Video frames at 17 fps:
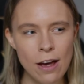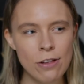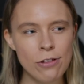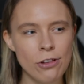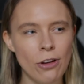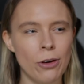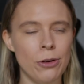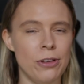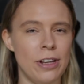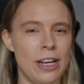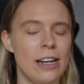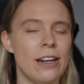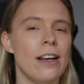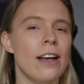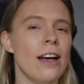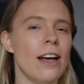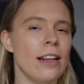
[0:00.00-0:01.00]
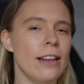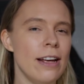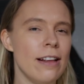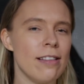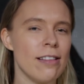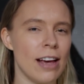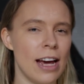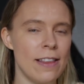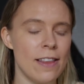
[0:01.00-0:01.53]
So then,
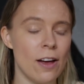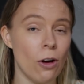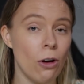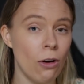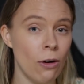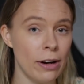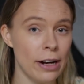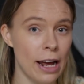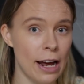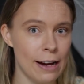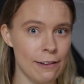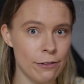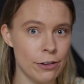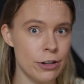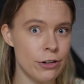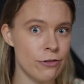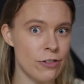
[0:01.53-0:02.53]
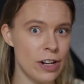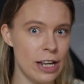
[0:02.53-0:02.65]
let's say that on average,